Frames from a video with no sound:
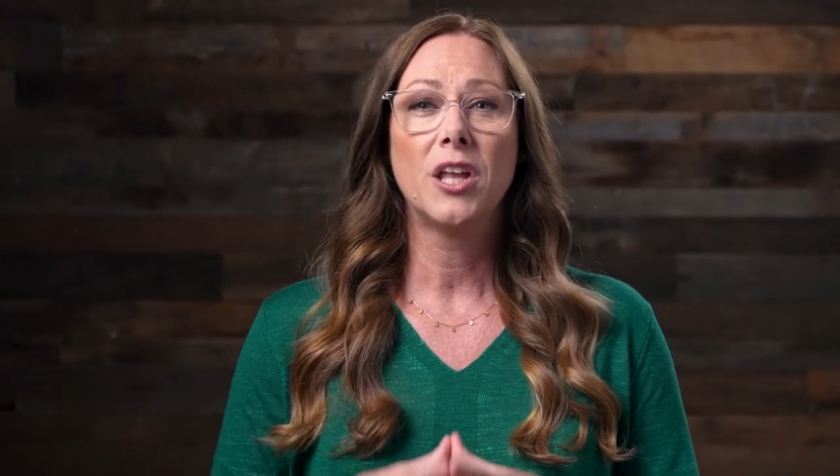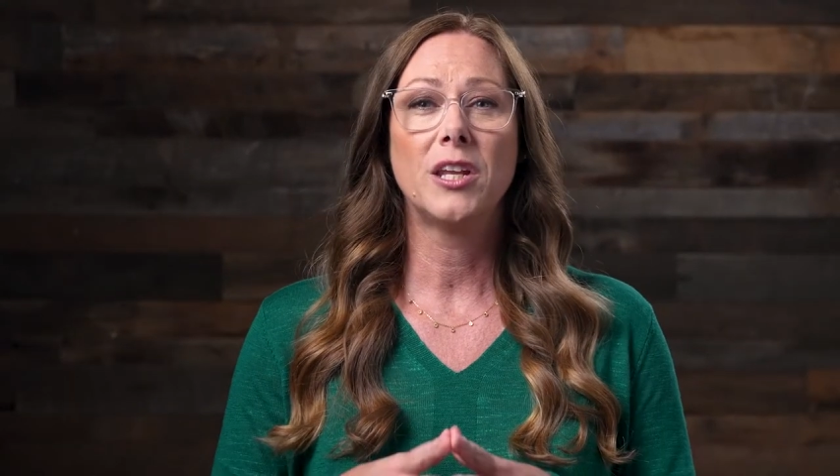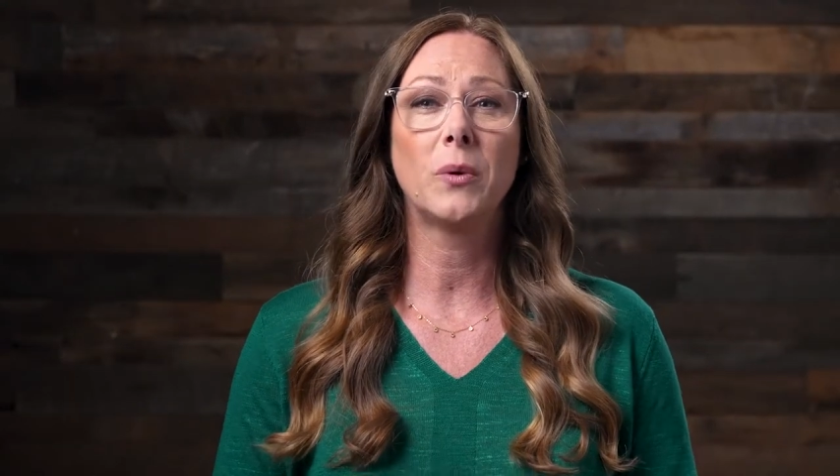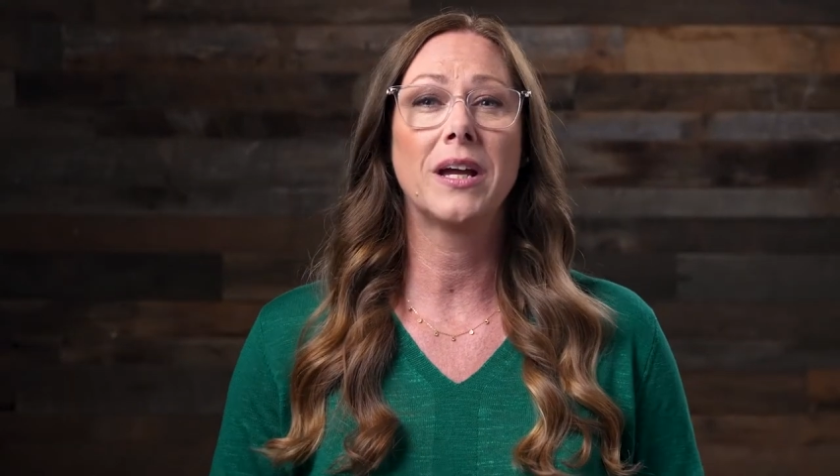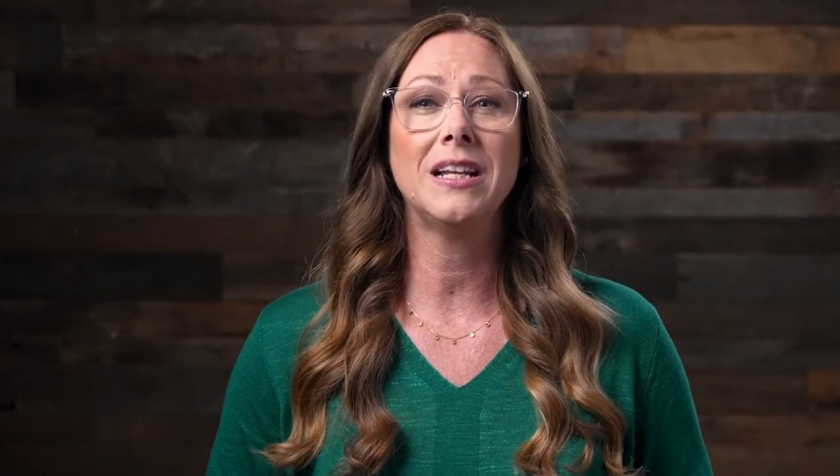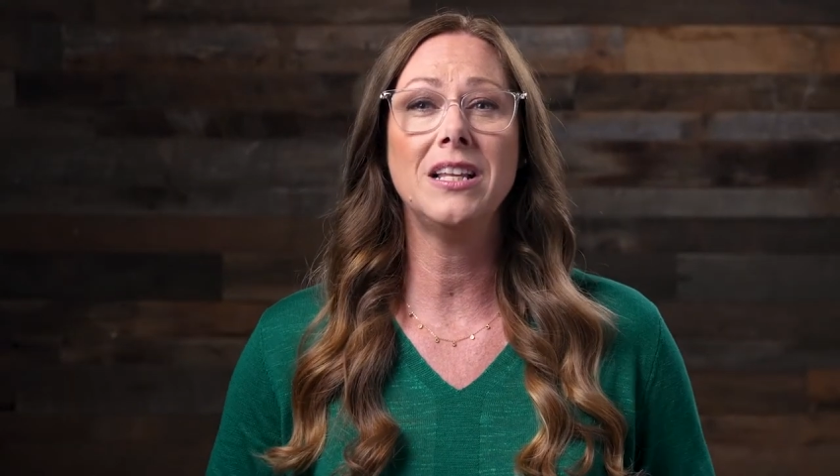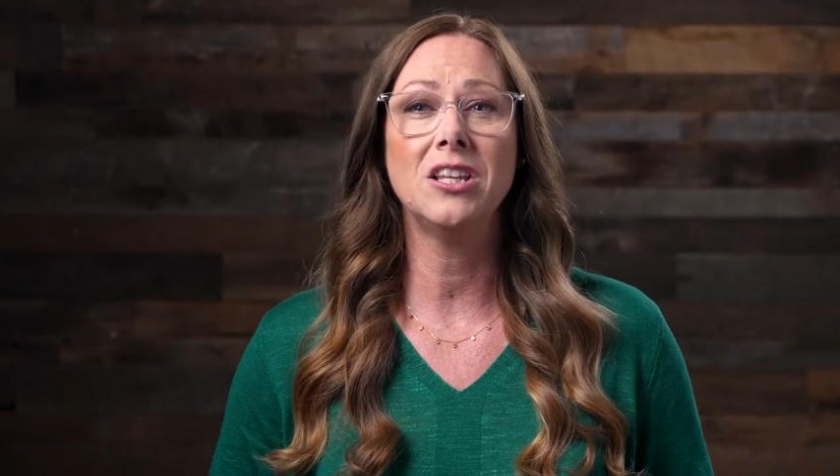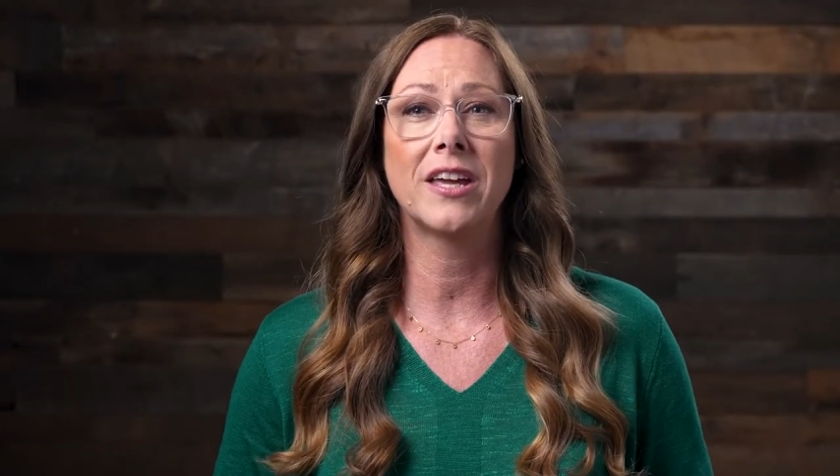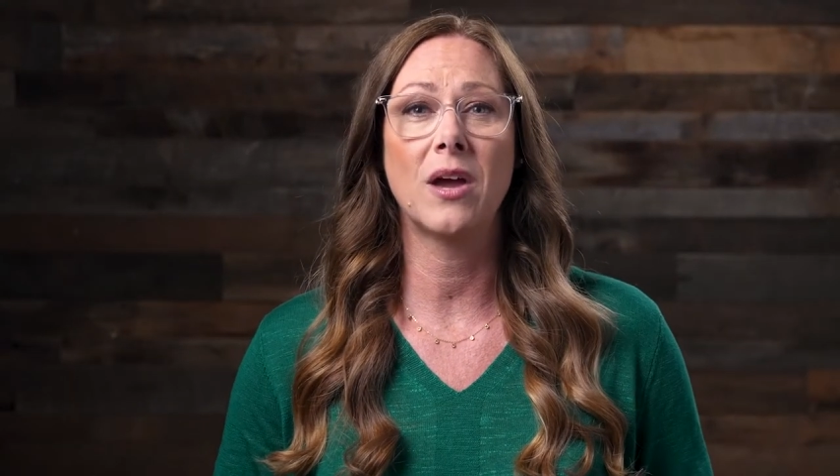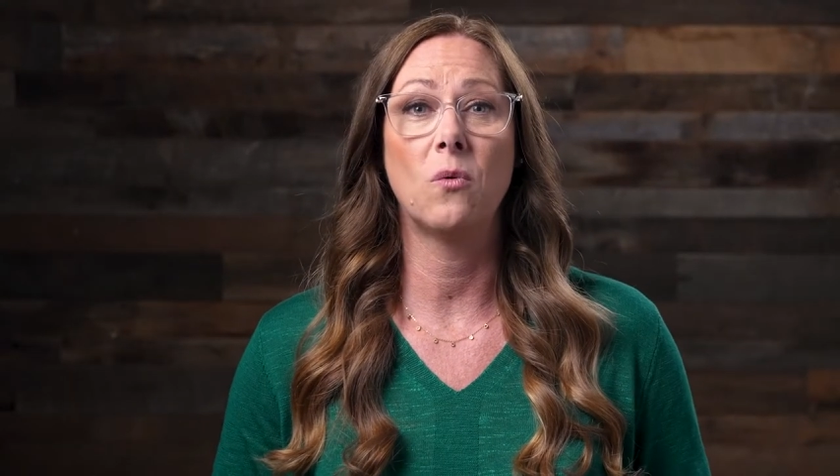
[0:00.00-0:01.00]
Now we're going to
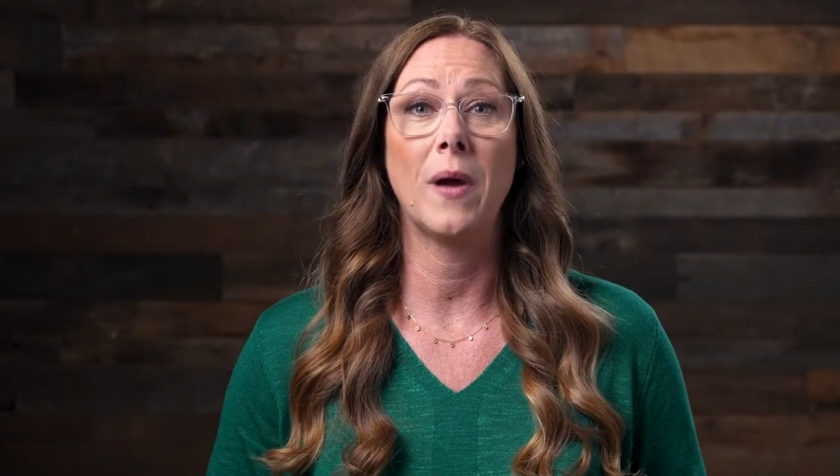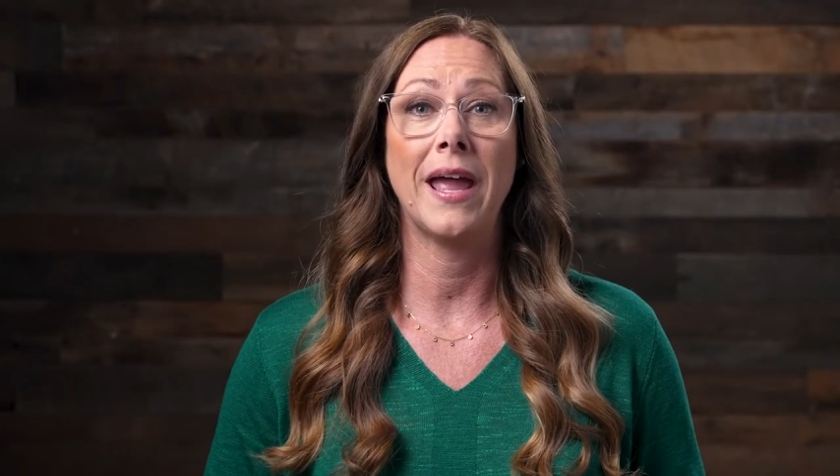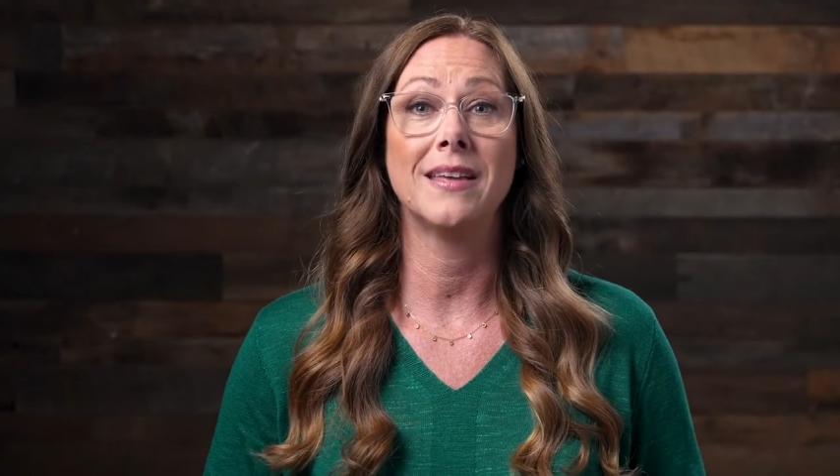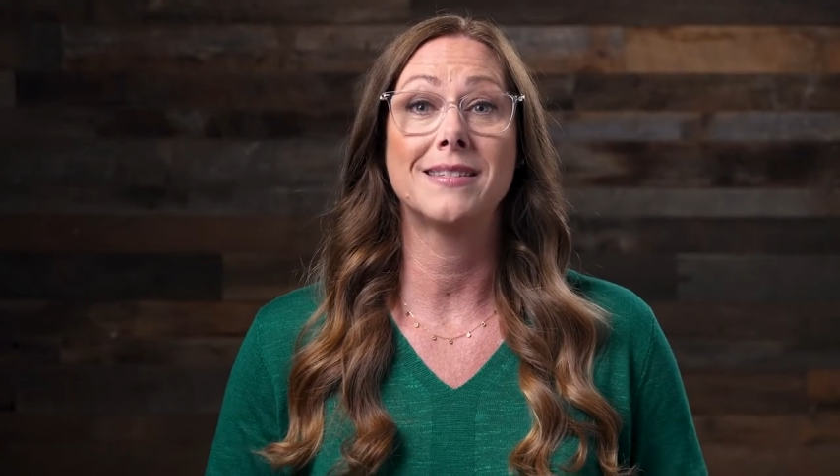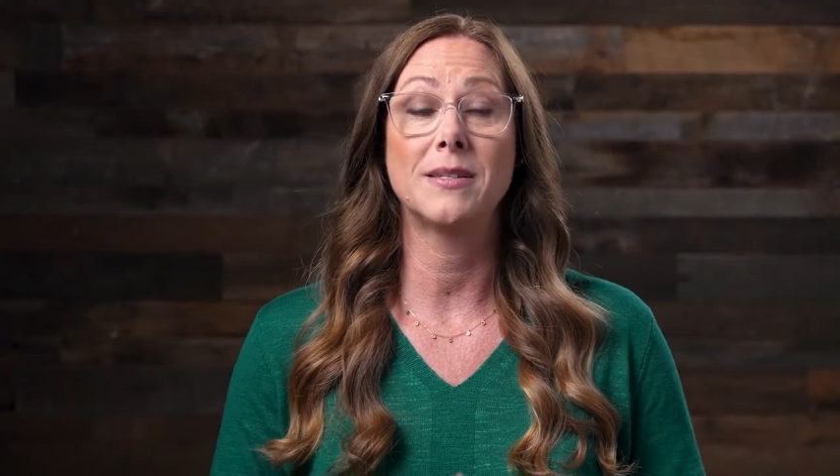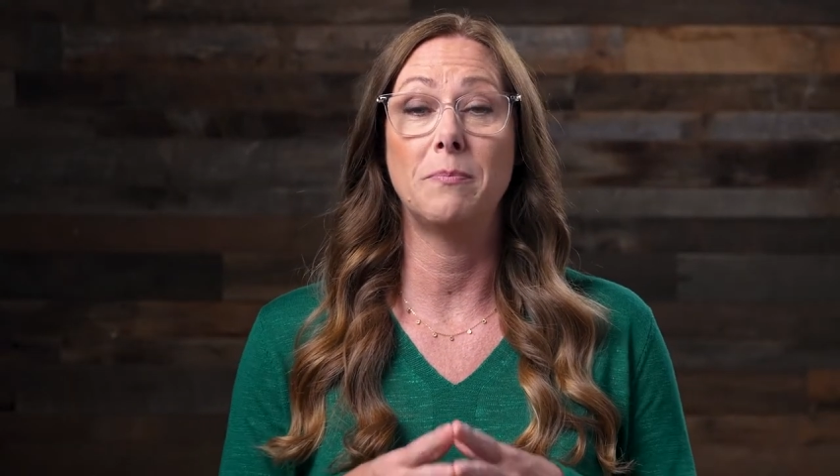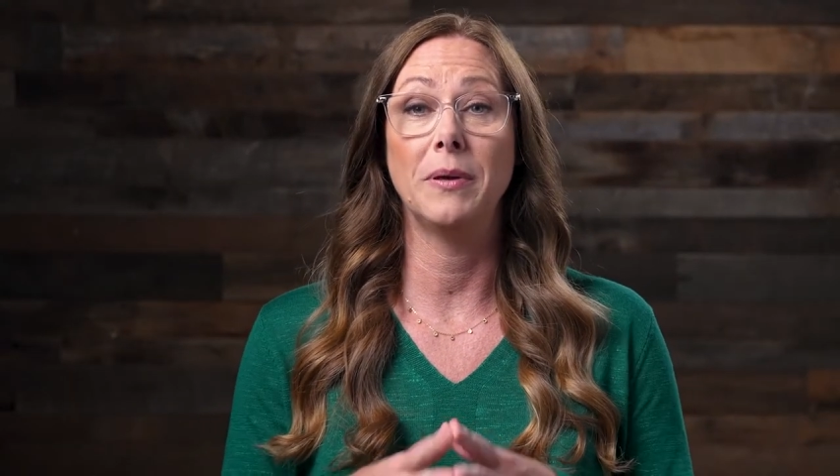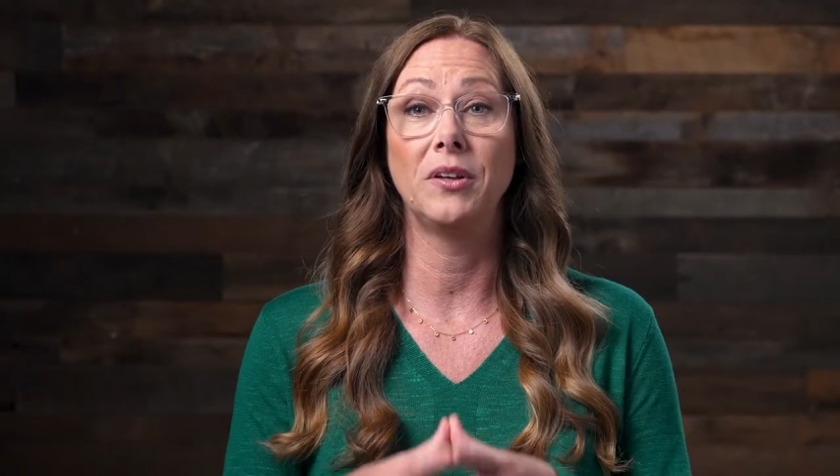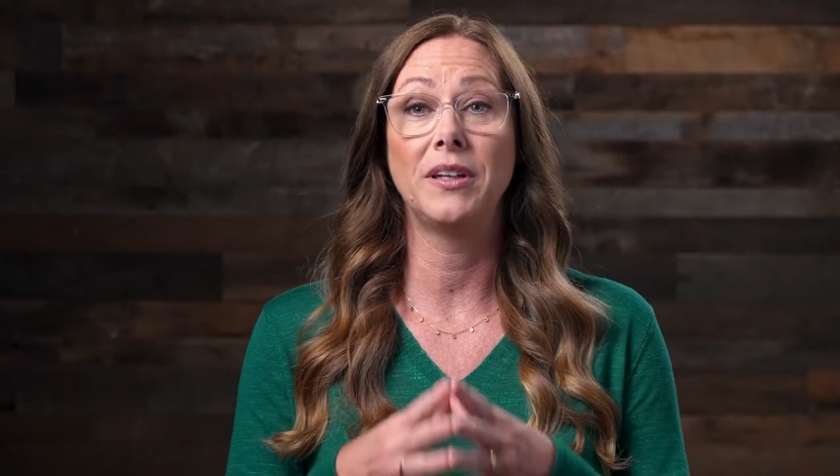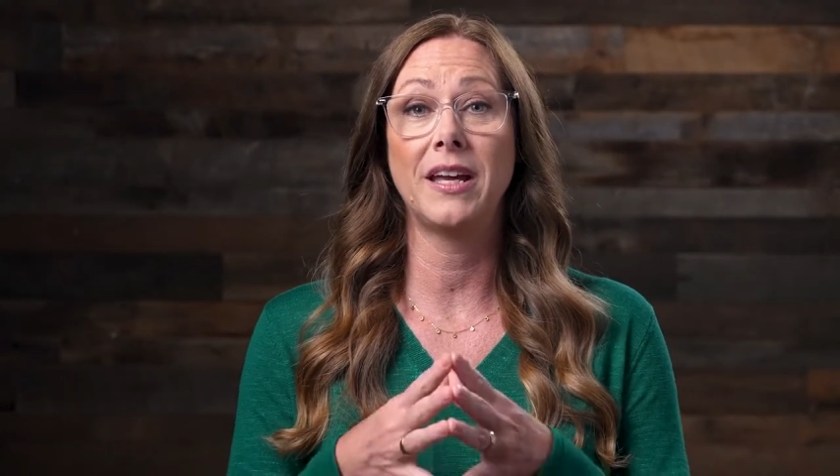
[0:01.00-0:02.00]
look at ways to build